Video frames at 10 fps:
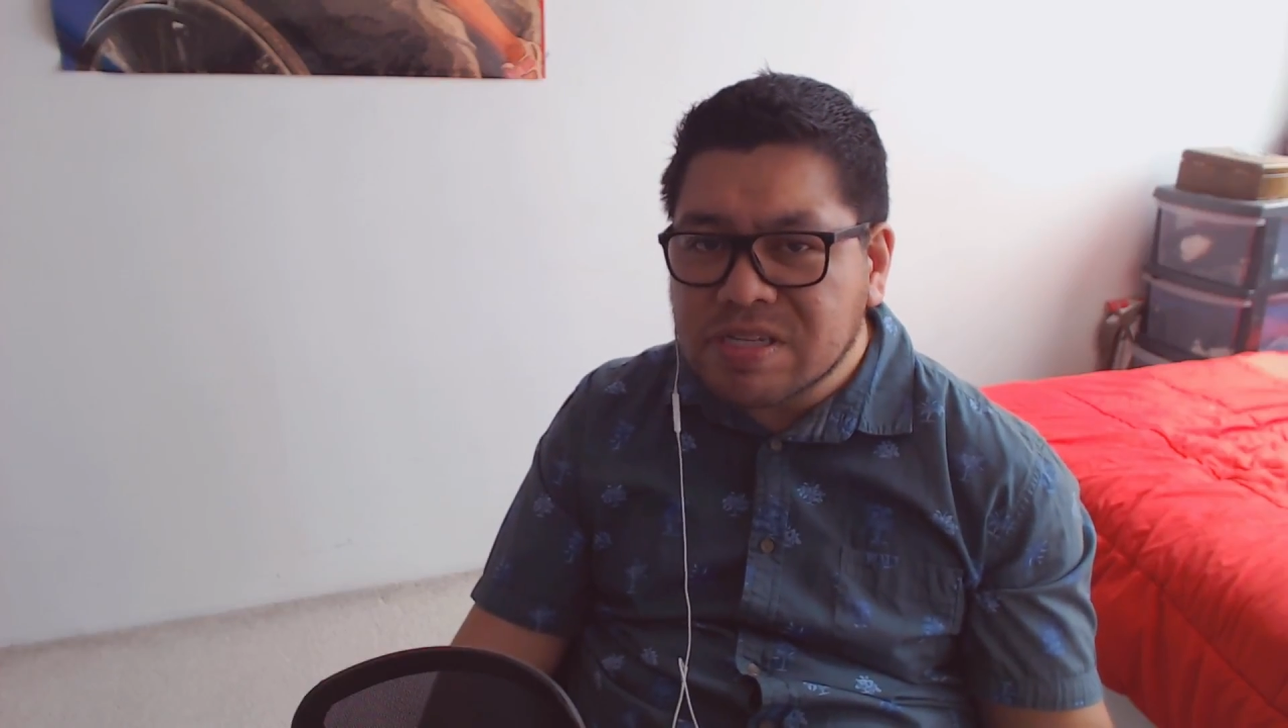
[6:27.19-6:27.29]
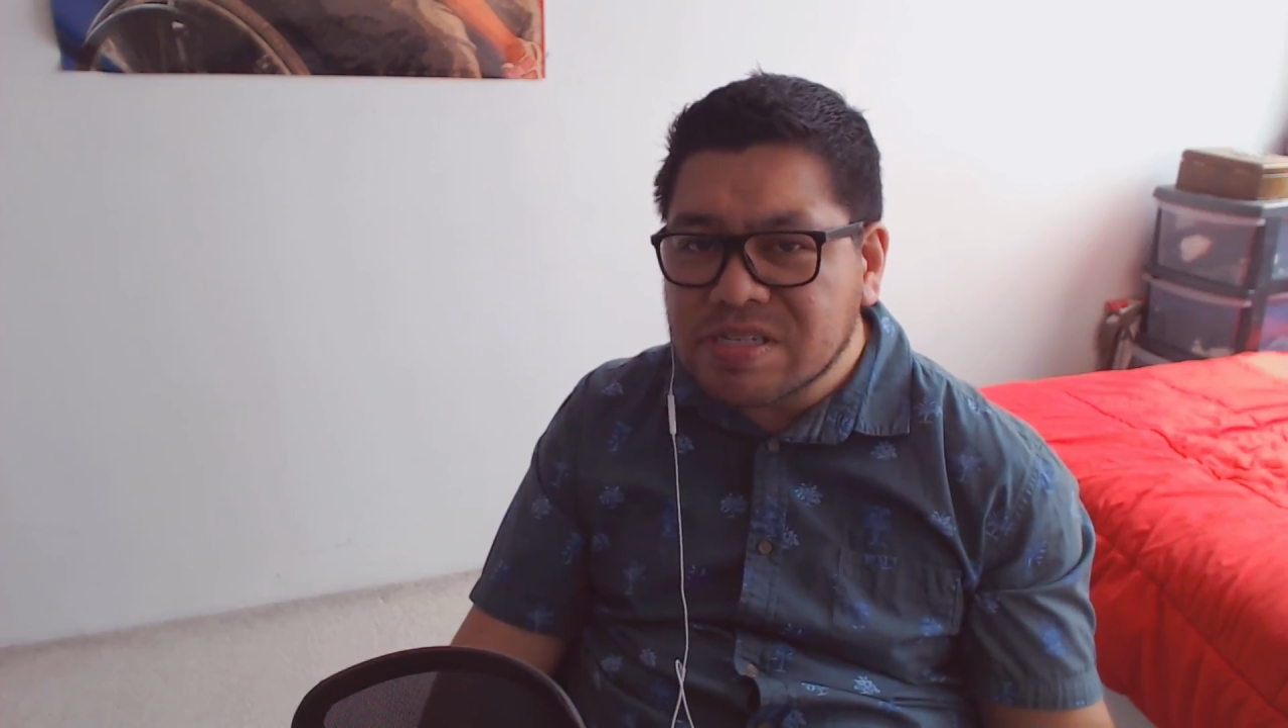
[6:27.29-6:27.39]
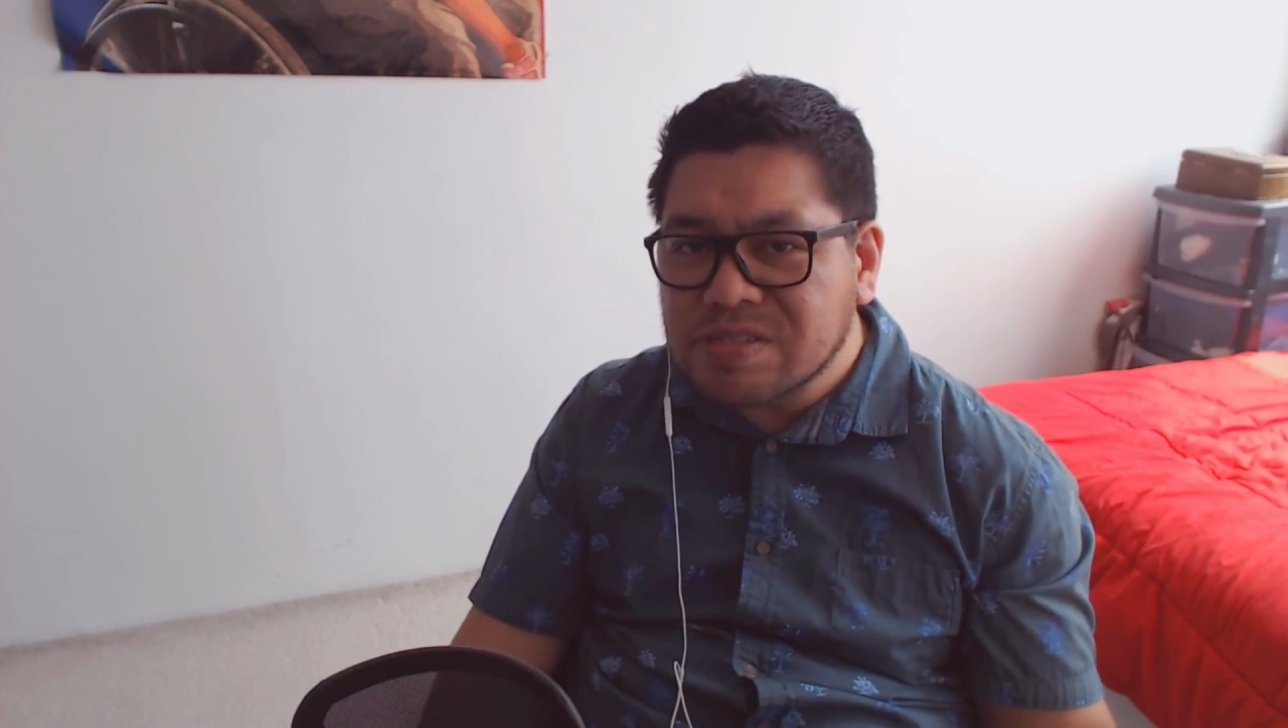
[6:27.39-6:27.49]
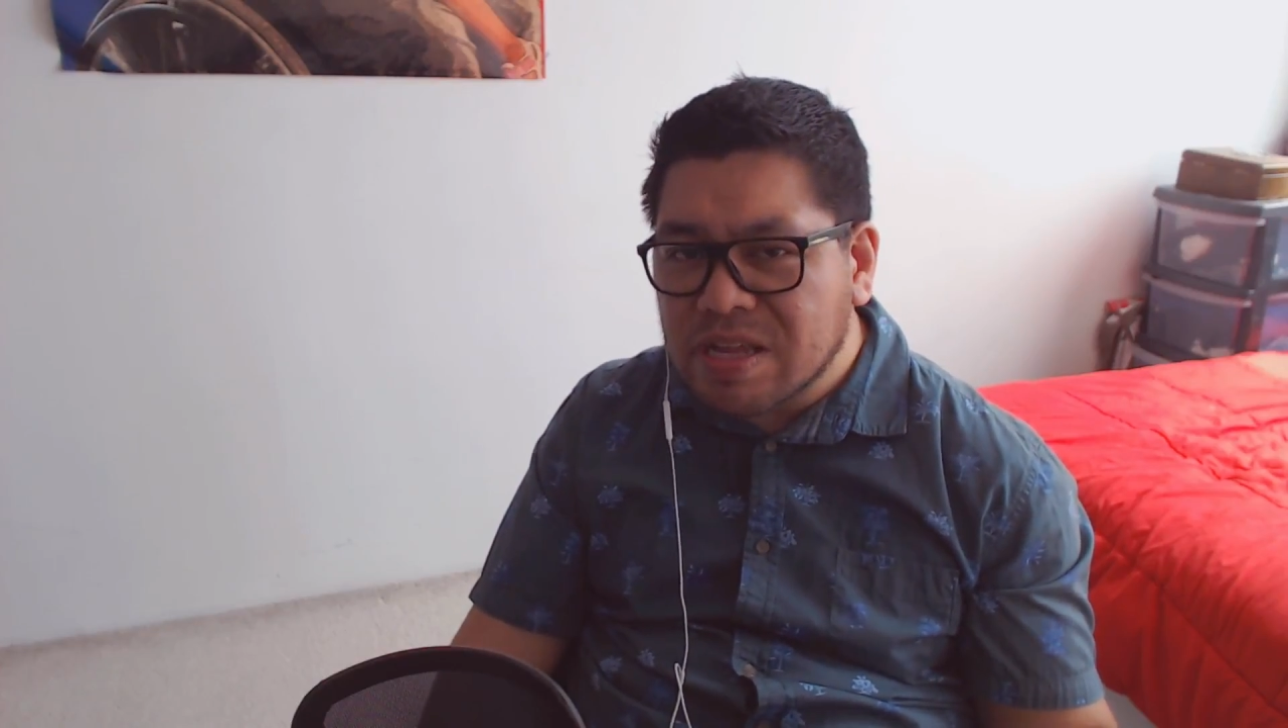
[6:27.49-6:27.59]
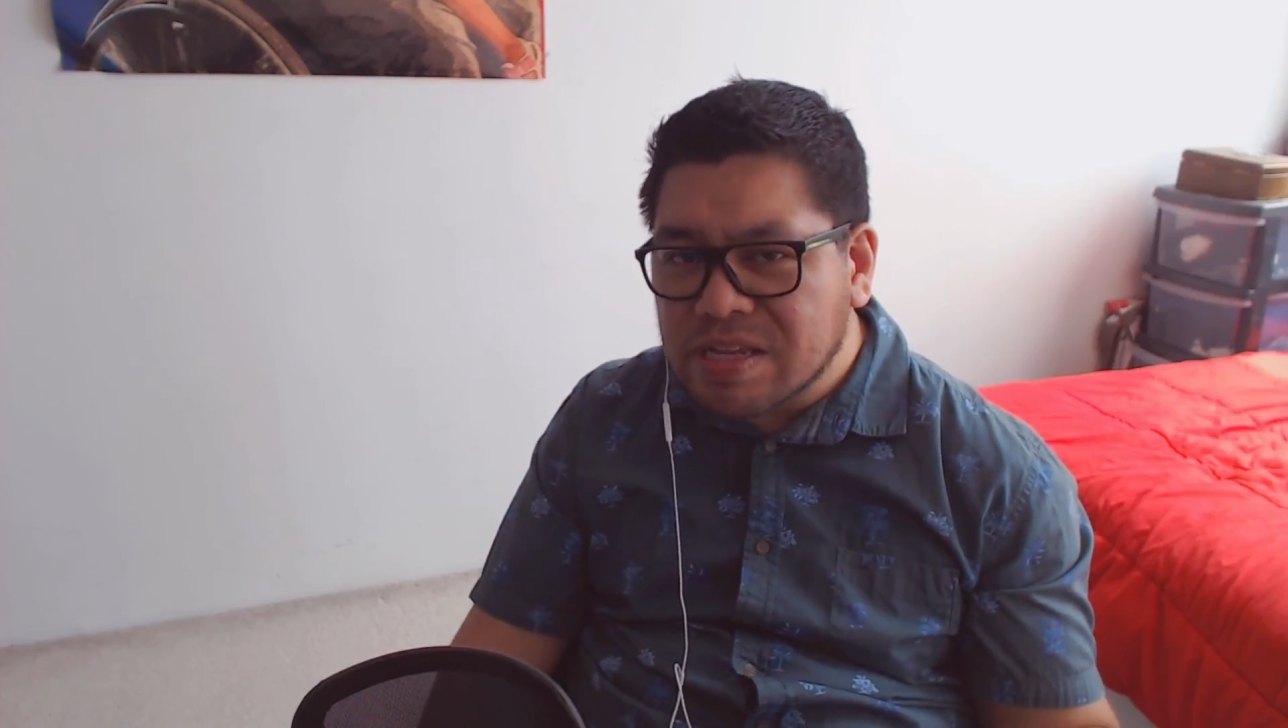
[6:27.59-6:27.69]

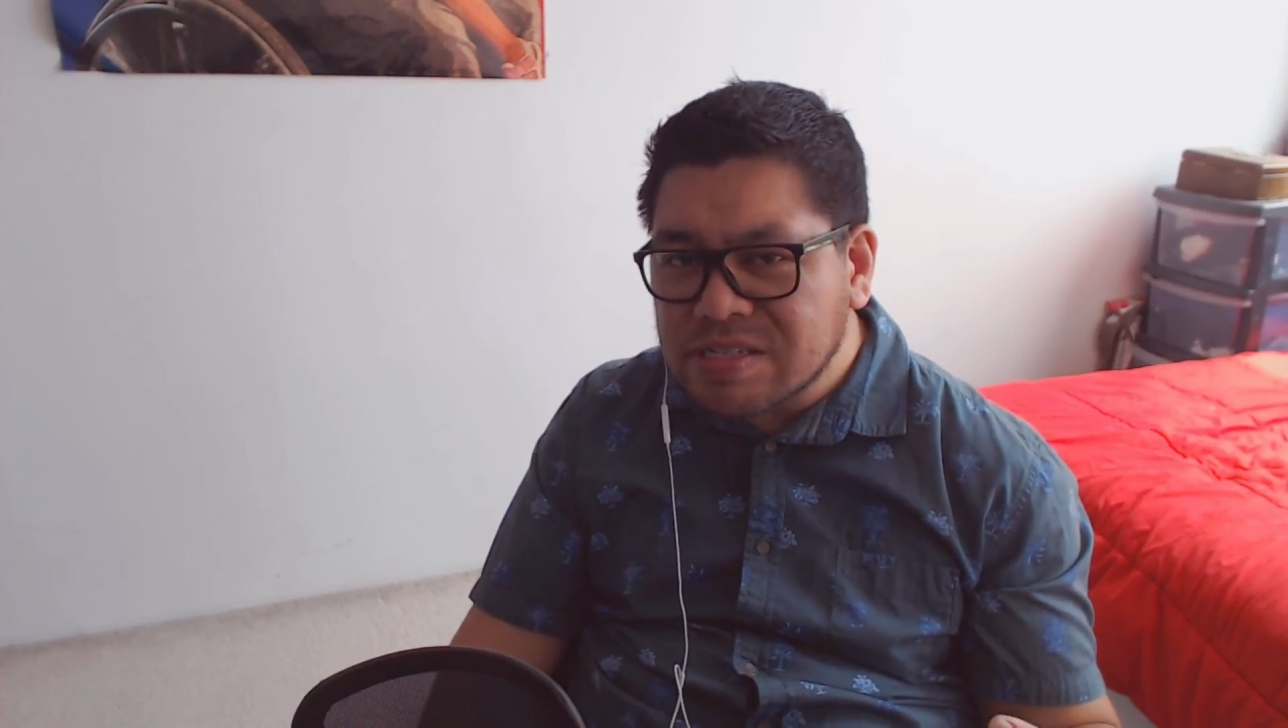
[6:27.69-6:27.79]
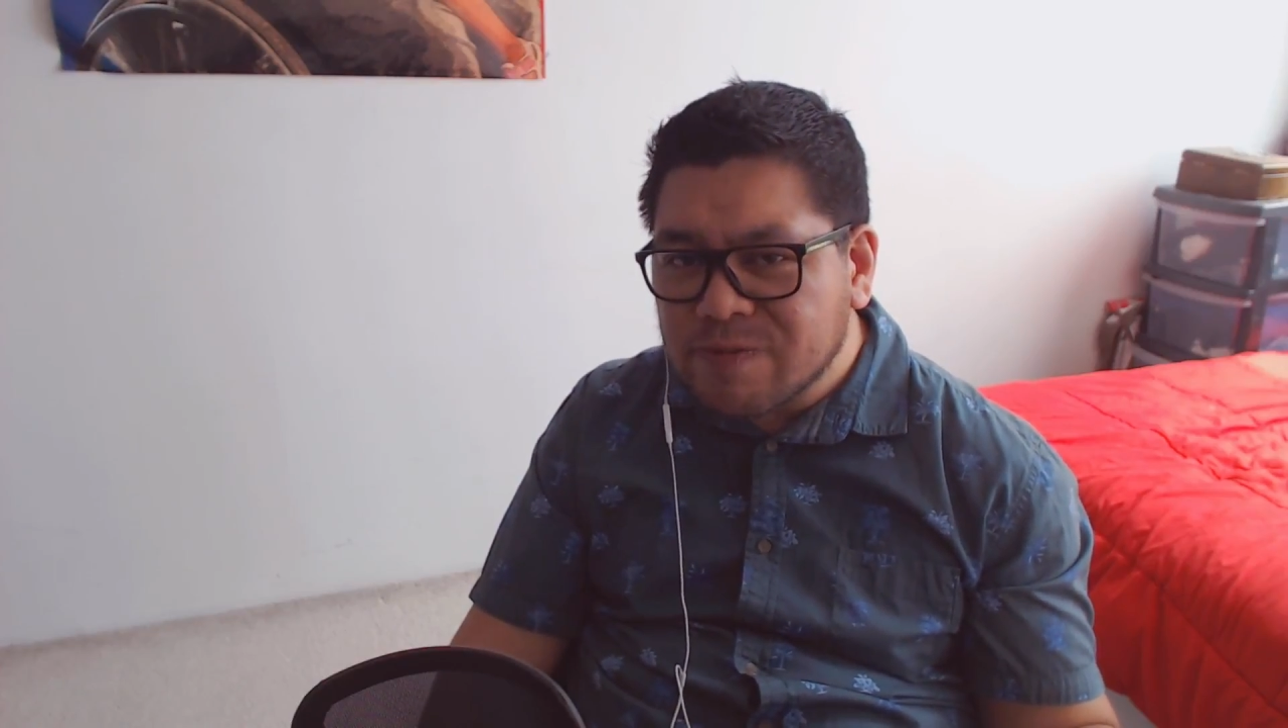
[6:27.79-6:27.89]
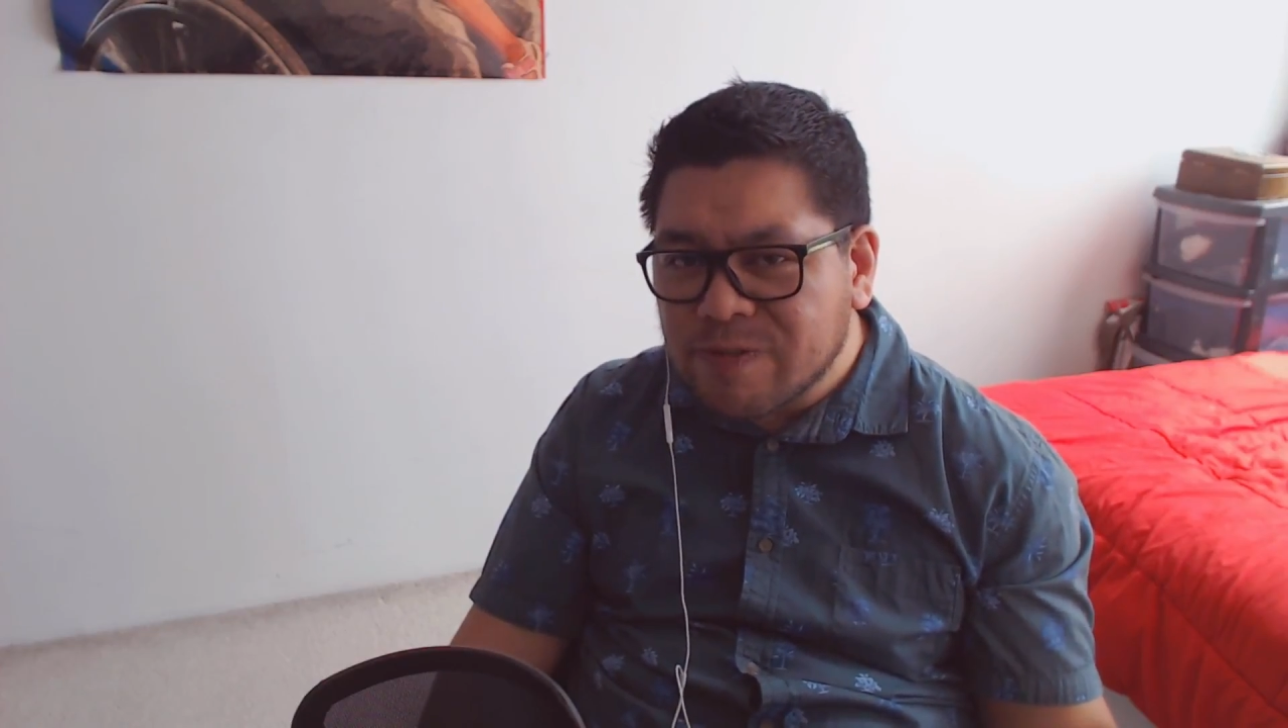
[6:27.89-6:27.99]
he's